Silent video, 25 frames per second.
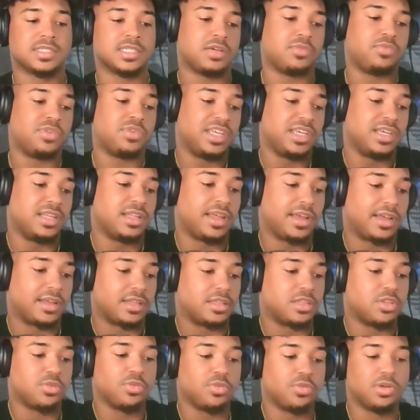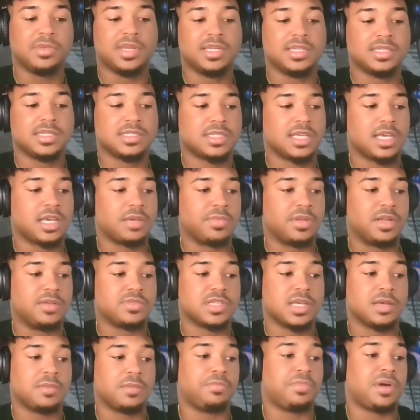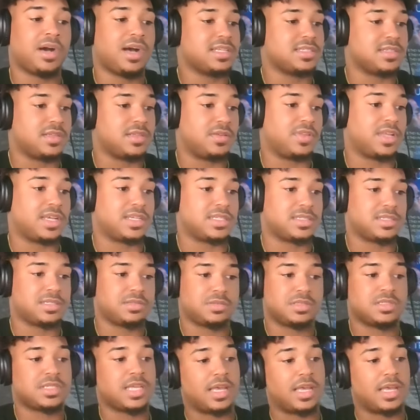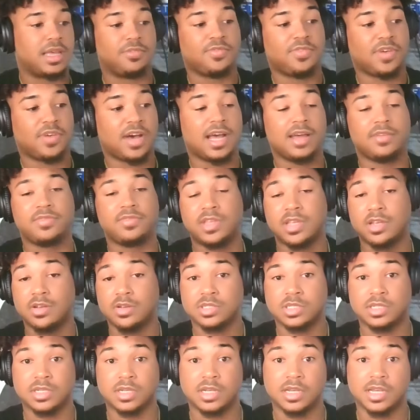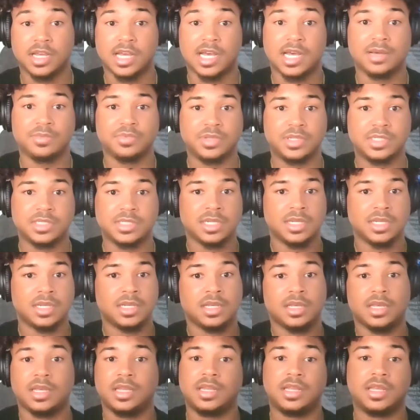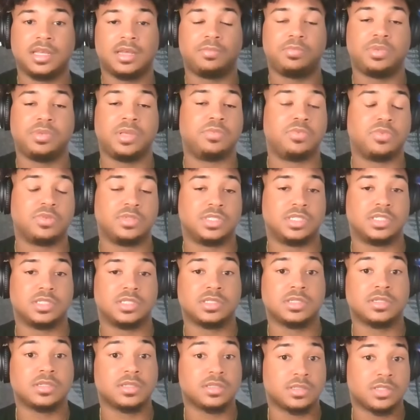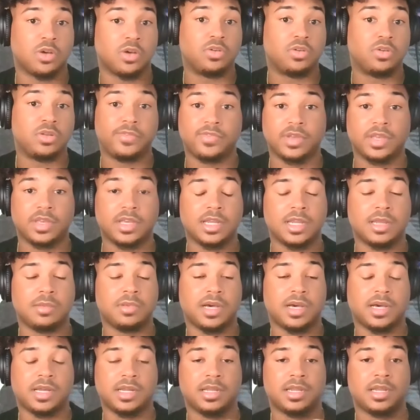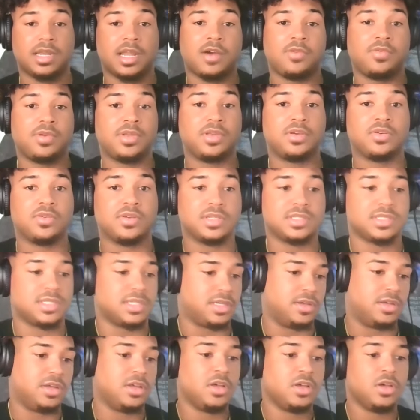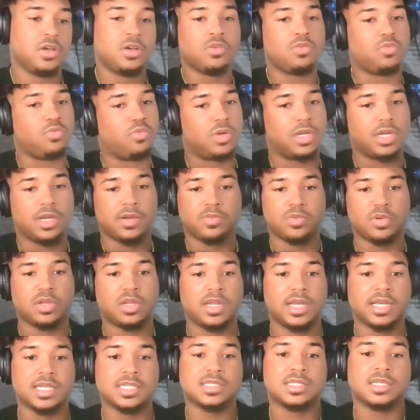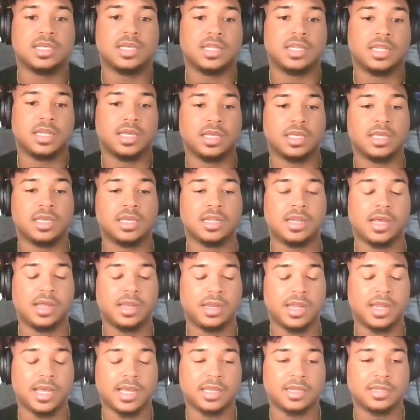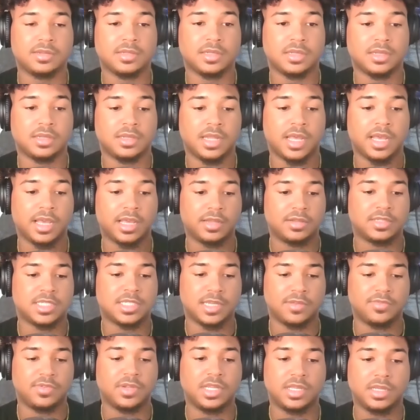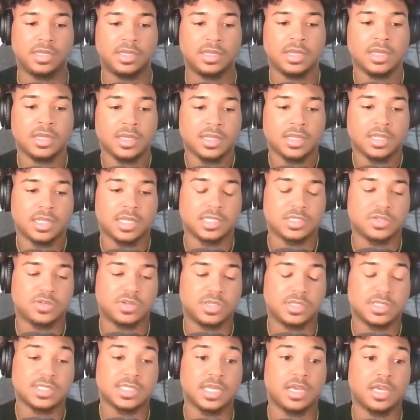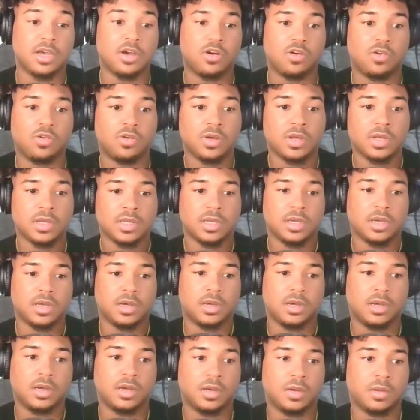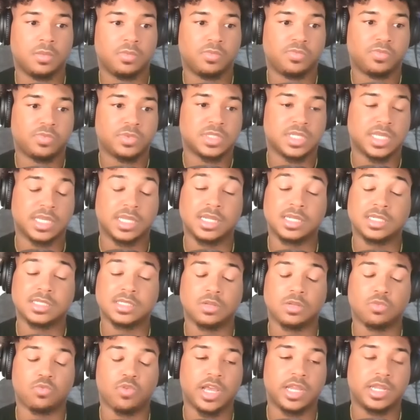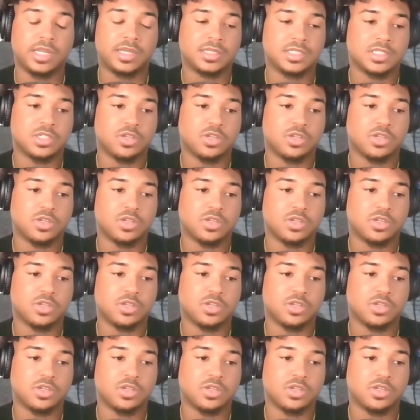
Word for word: And then we get like a three minute segment of something positive that's taking five years to accomplish. And then people just totally forget about it. And now we on to whatever the next thing again, that negative negativity that's going to sell um, to get us the rating.